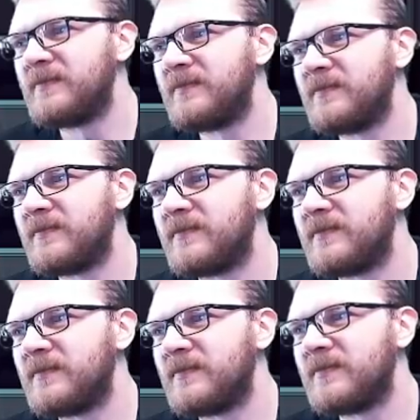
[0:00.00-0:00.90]

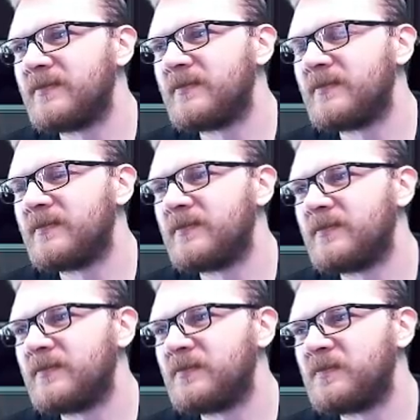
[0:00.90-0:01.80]

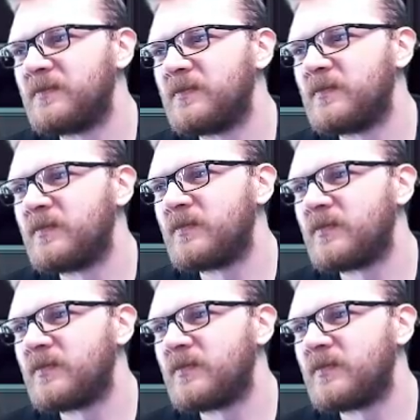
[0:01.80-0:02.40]
No one is speaking in this clip.